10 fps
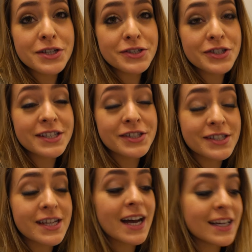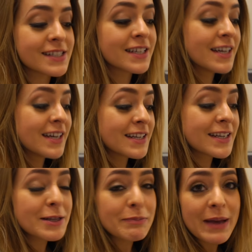she's just had
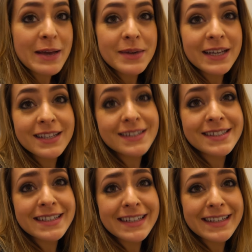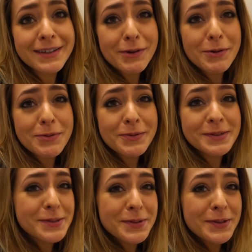little baby Indy. Oh,
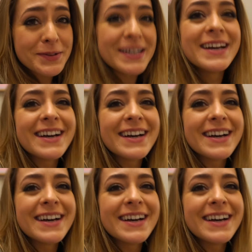so cute.